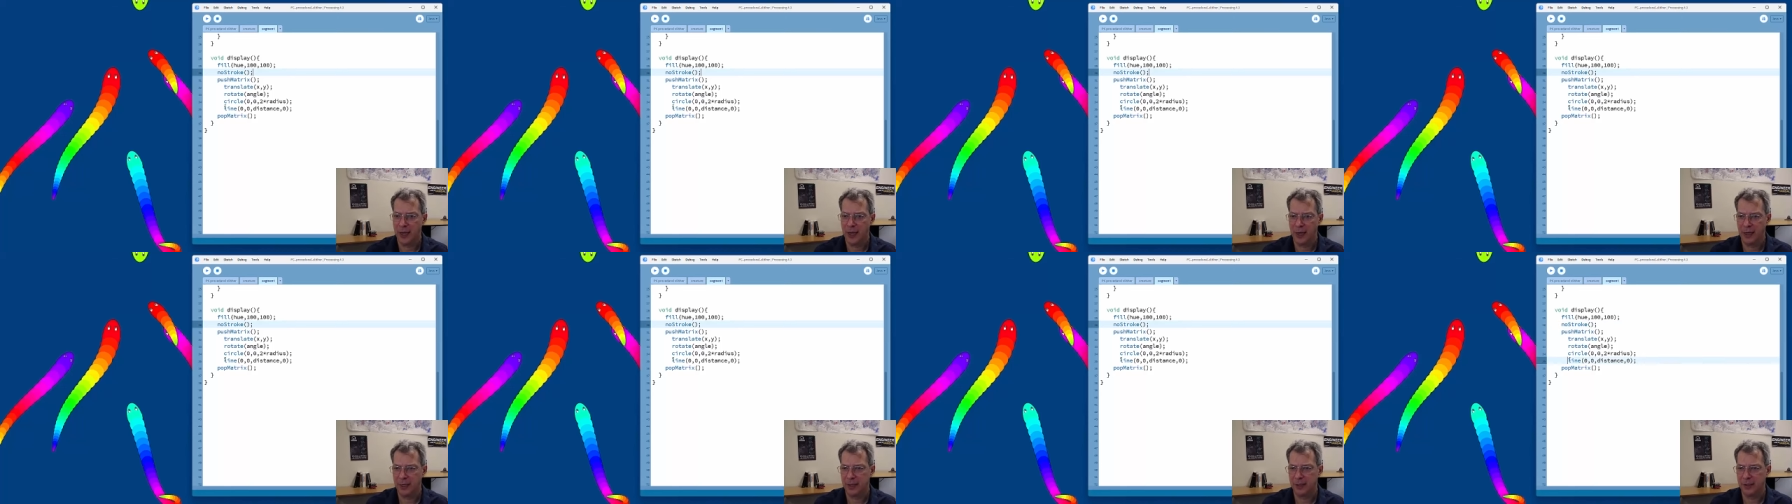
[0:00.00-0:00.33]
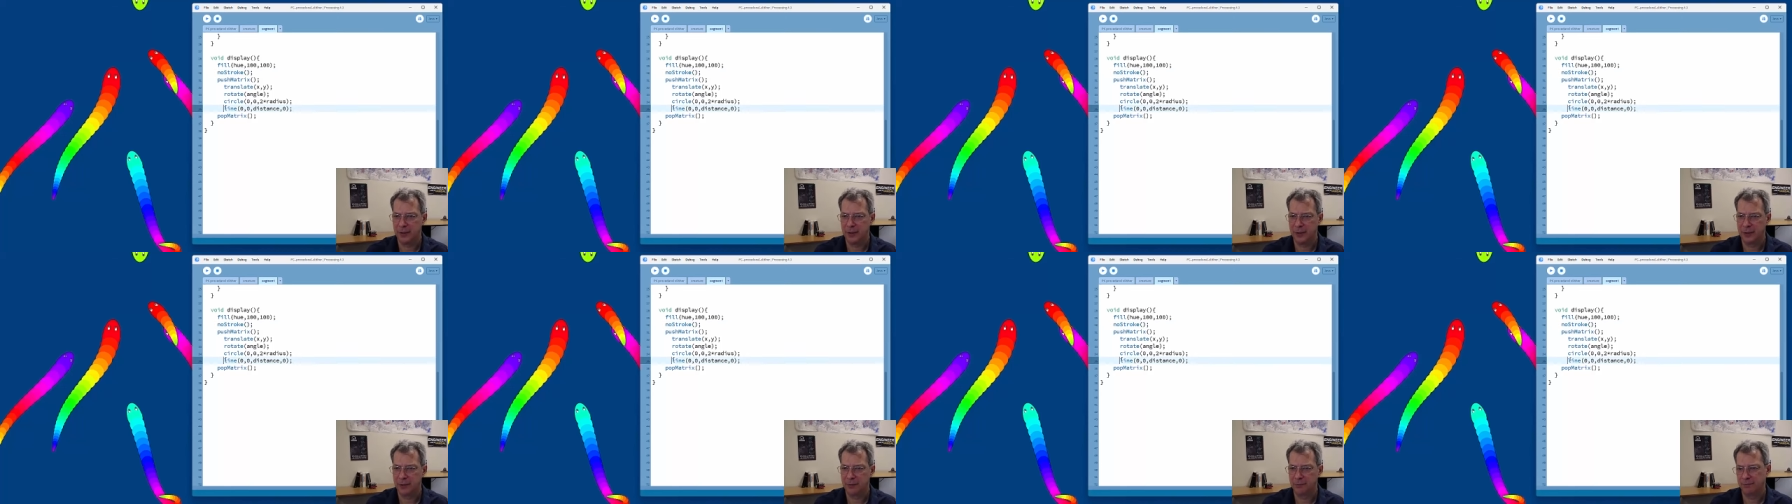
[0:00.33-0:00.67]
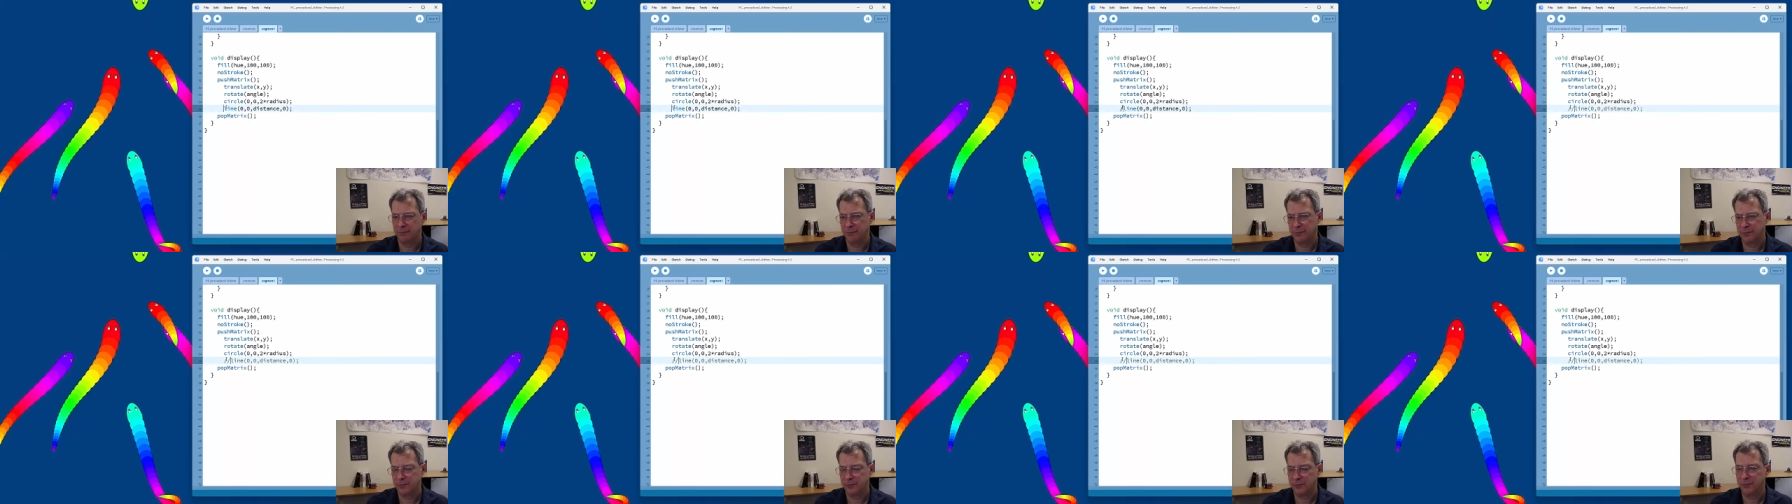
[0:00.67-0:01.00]
And
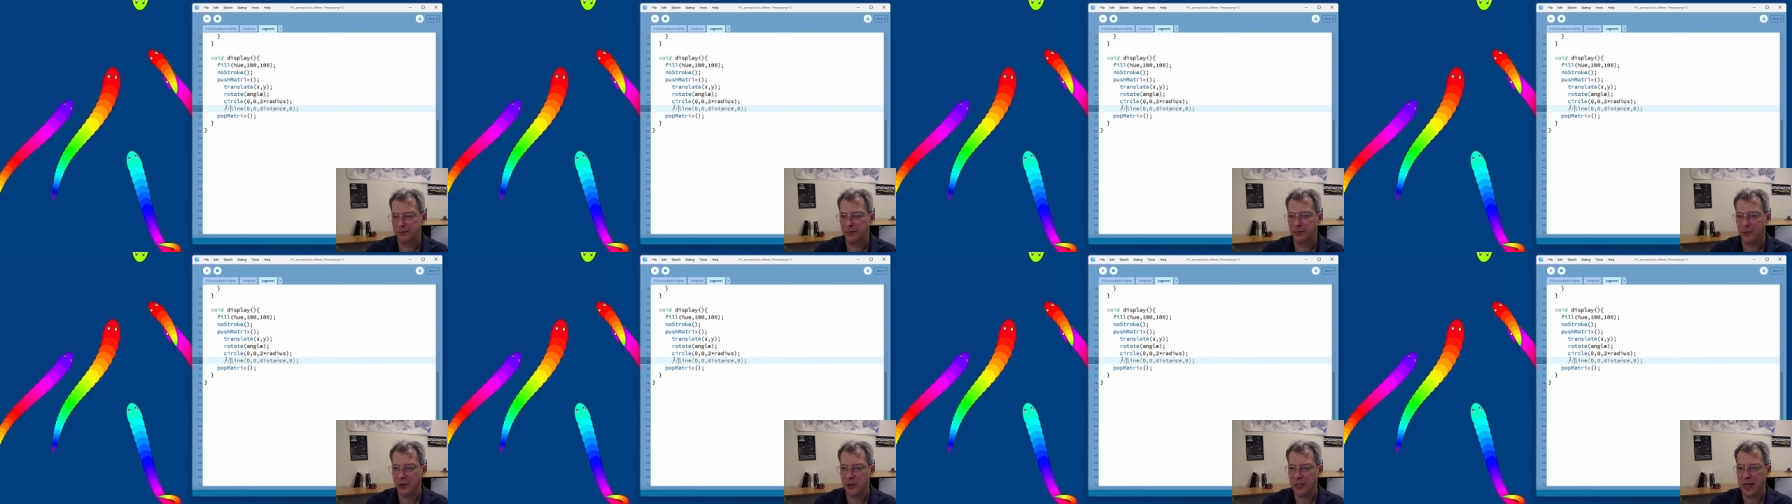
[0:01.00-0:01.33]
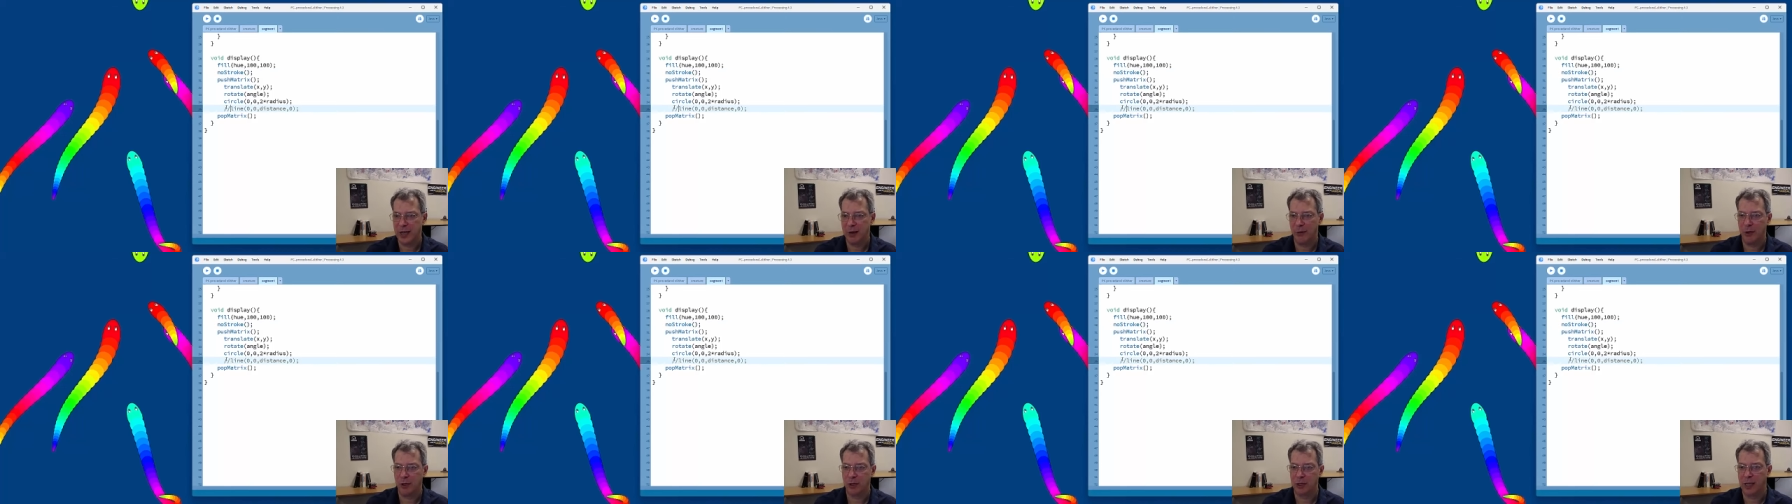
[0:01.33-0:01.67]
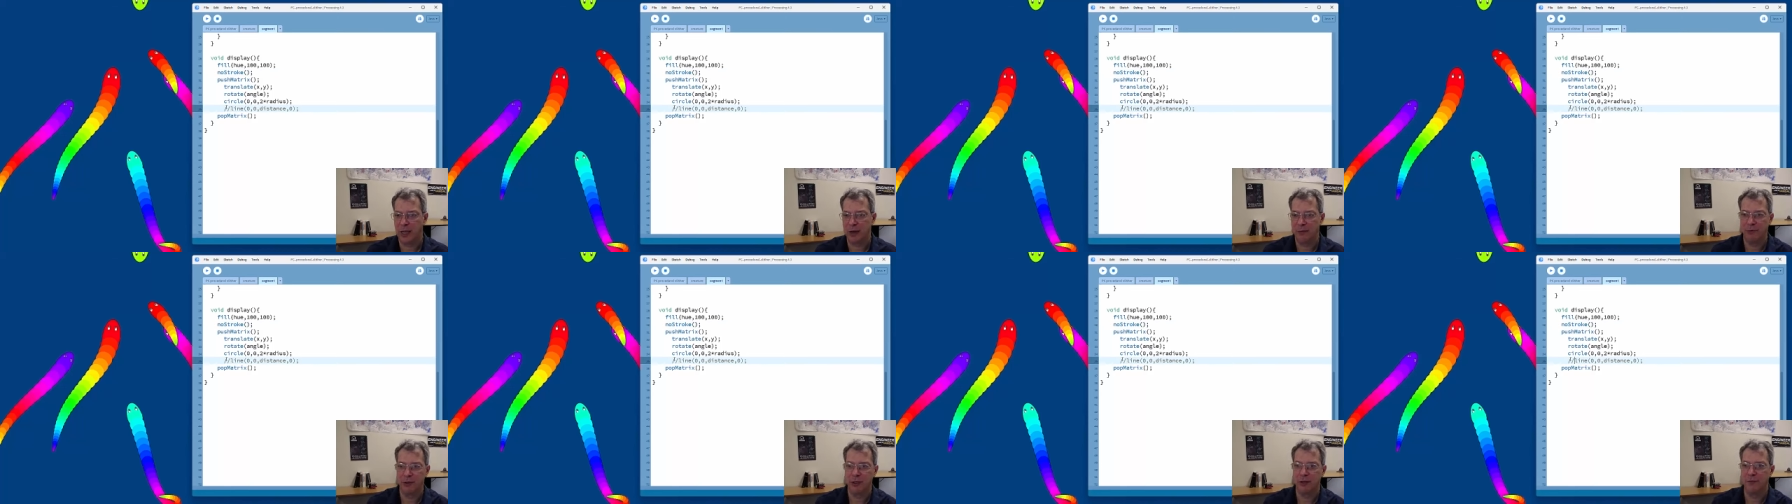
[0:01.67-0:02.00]
for now, I'll
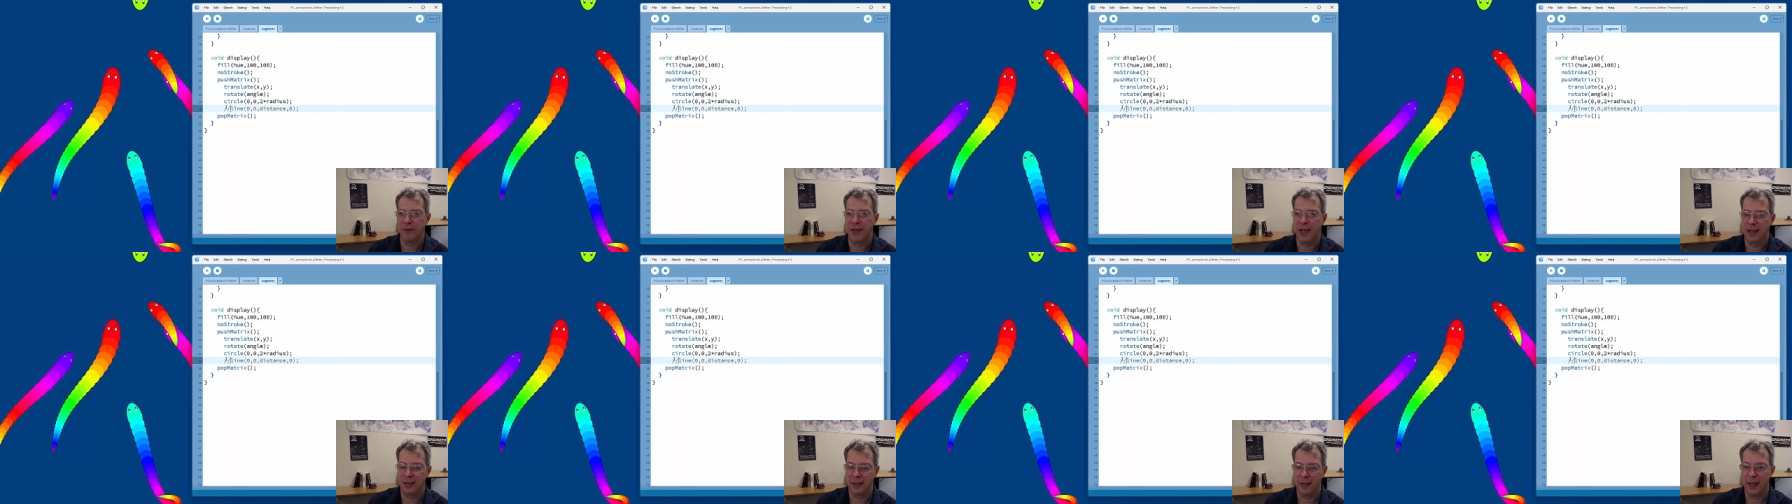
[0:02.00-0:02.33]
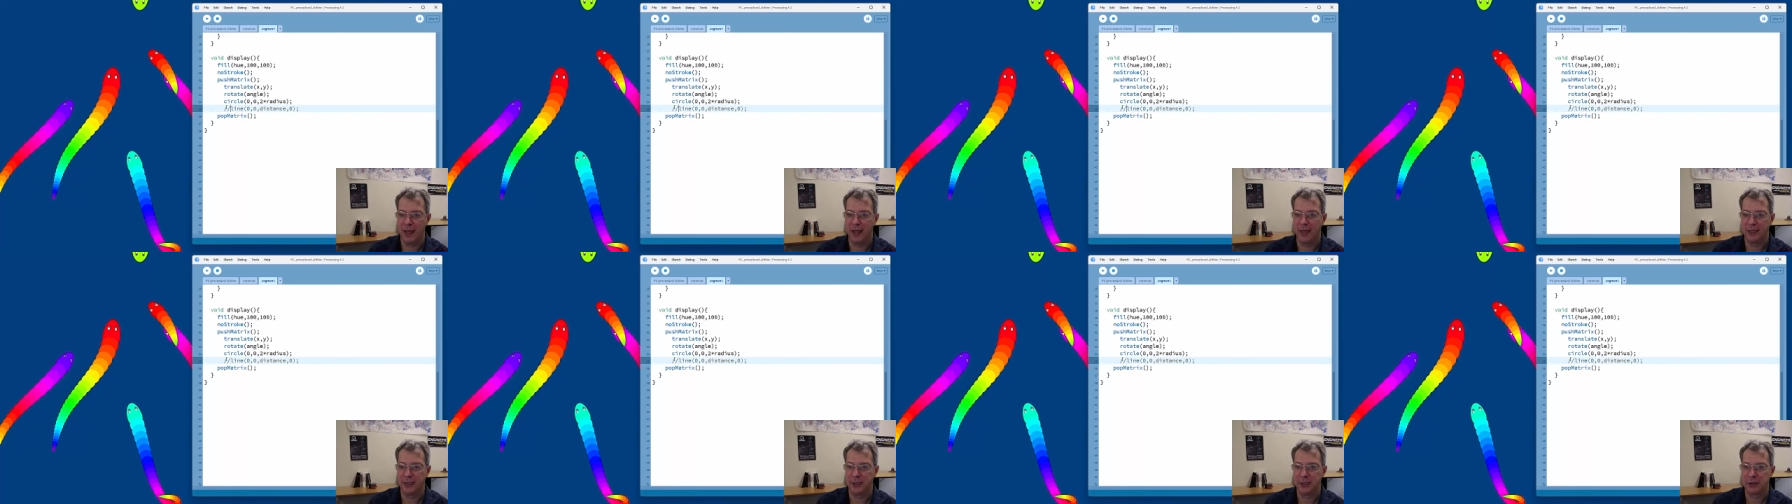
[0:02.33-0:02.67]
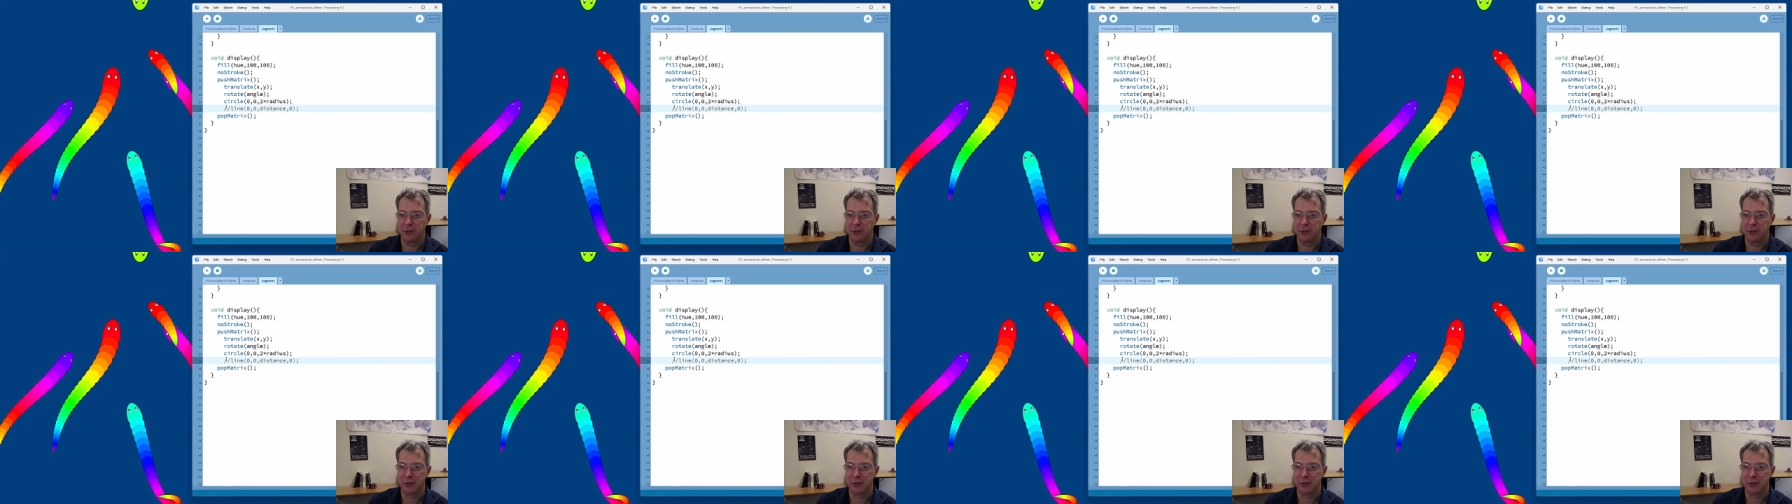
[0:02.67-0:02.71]
get rid of that line.